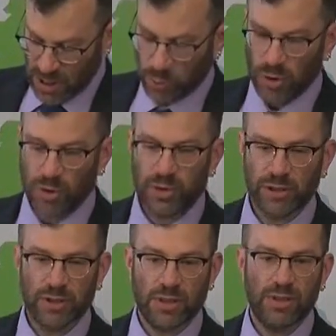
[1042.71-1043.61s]
We're
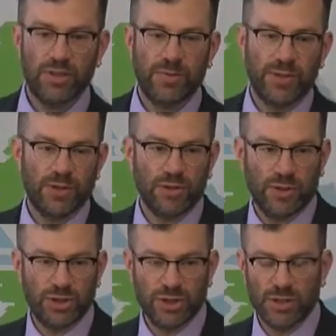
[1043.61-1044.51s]
looking to contribute to
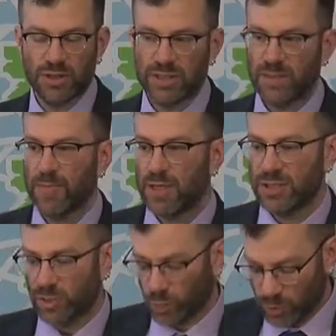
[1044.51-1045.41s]
each other's
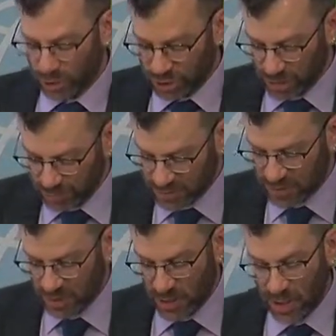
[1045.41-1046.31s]
seminars and workshops,
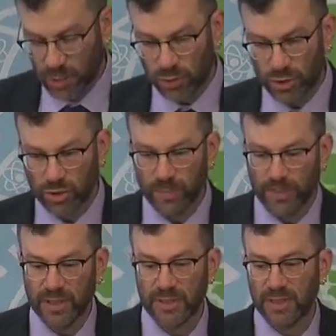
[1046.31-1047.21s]
hold joint
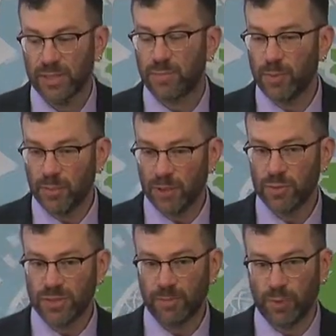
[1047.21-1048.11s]
meetings, but
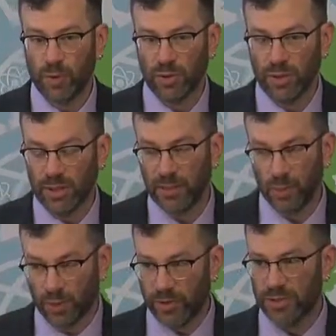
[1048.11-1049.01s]
most importantly, and
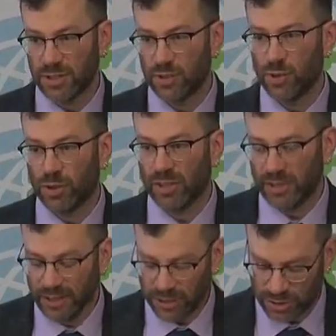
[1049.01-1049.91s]
what this is all
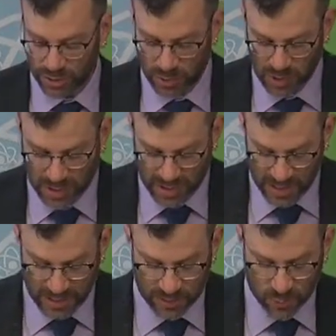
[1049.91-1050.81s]
leading to,
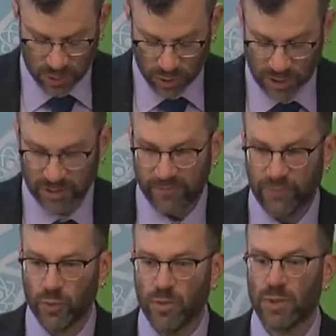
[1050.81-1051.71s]
is we're looking
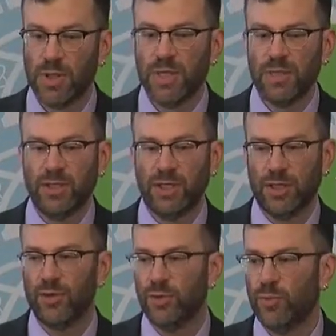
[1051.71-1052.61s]
for the
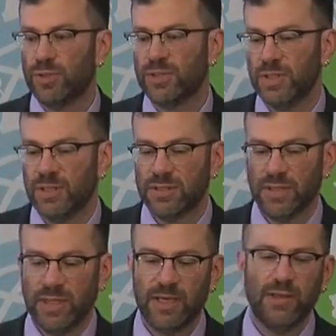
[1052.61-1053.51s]
glue that will stick us
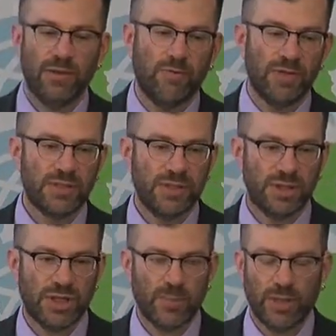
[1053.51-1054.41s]
together, the
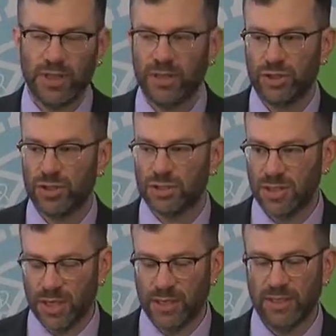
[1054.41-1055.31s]
research applications,
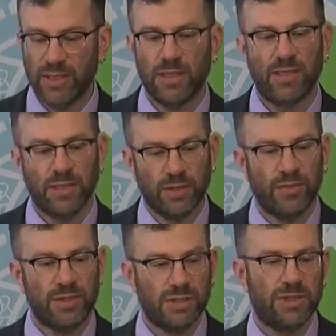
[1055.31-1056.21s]
the idea and the
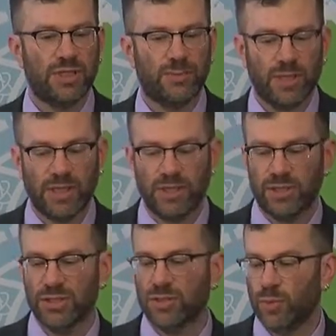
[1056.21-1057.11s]
research
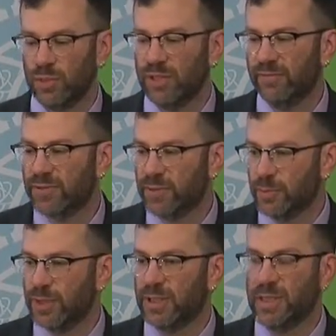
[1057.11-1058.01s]
applications that will give us the
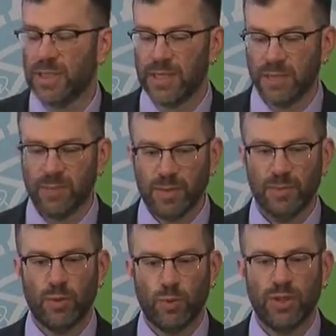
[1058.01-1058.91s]
money to be
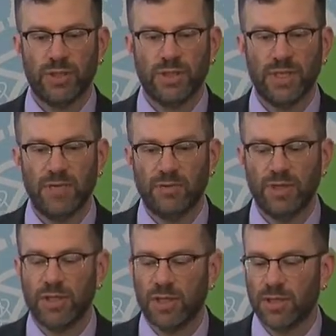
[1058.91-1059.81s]
able to work together in
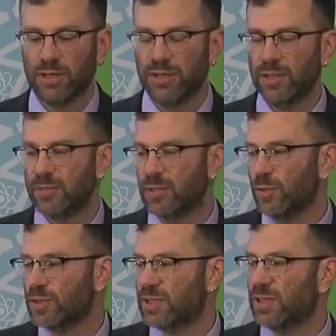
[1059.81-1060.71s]
the long term. So we
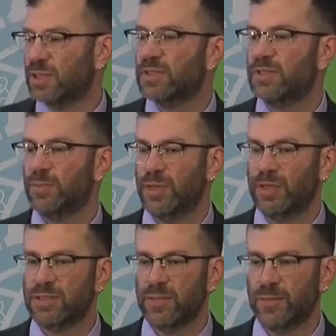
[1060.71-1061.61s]
see this as being
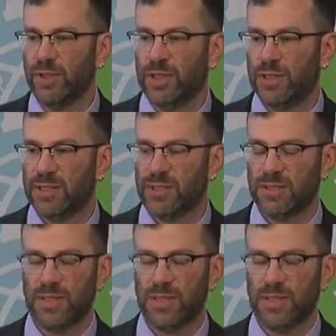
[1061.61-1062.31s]
something that isn't